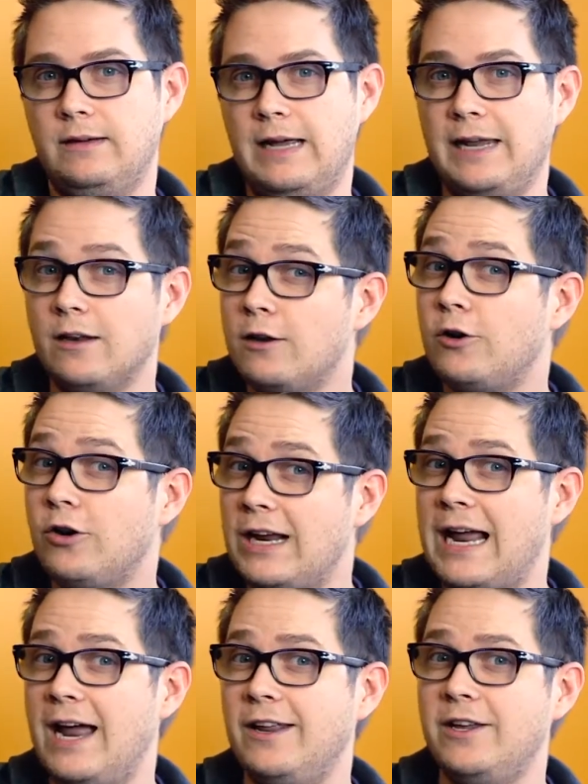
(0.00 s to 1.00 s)
and
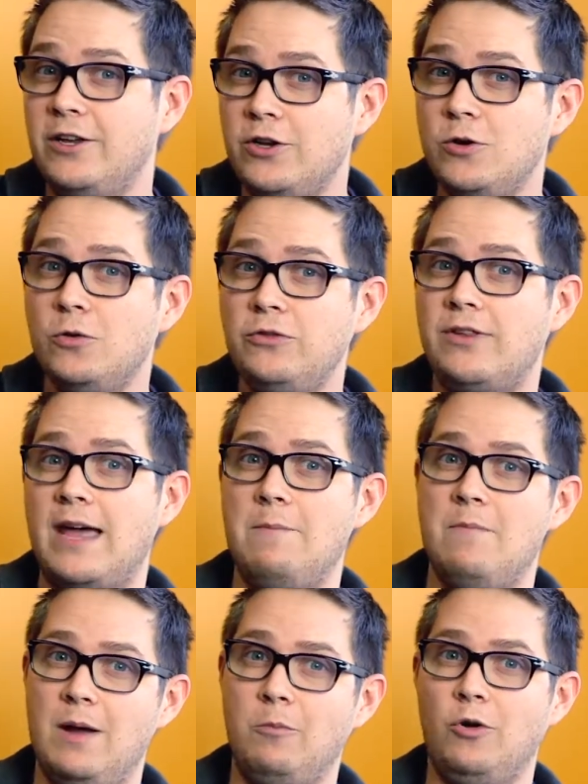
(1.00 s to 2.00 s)
learning how to use
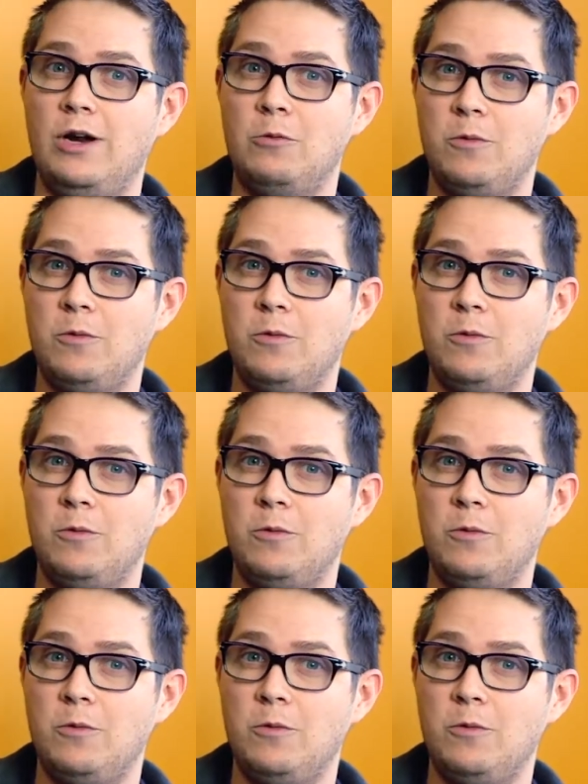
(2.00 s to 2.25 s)
that memory